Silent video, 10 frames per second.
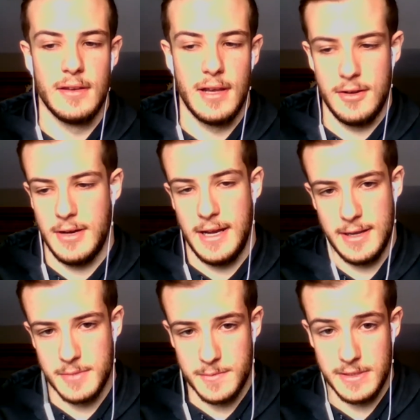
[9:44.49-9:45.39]
I know I
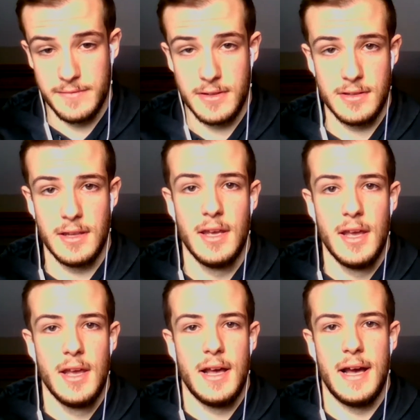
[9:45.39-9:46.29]
am specifically.
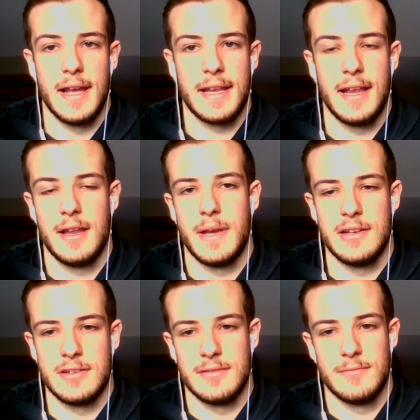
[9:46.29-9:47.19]
I can't
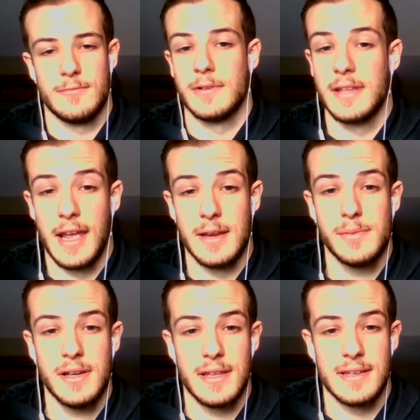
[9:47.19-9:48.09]
imagine really
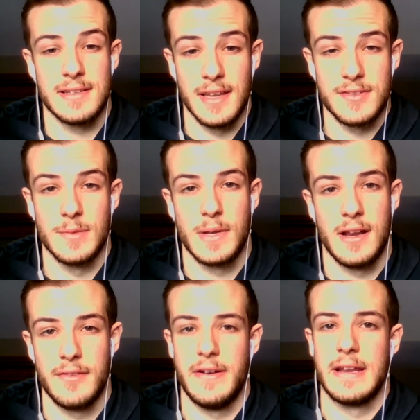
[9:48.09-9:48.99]
anybody that doesn't have some kind
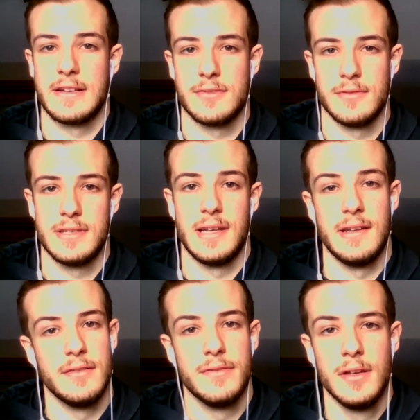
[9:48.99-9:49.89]
of financial
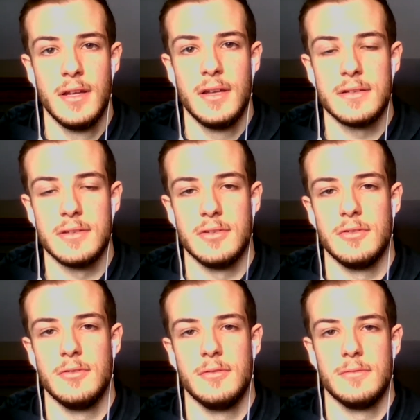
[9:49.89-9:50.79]
incentive to
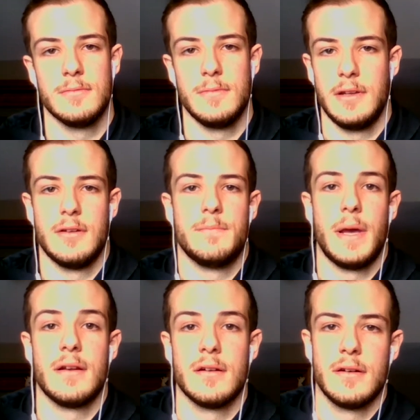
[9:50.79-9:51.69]
do,
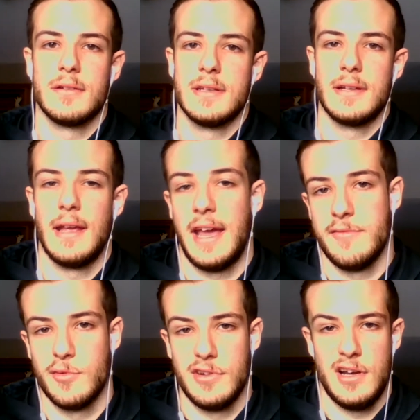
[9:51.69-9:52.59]
better, to have
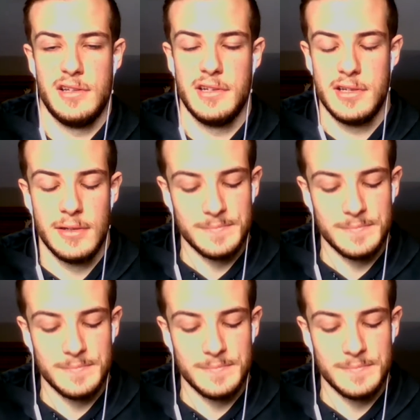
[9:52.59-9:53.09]
more knowledge.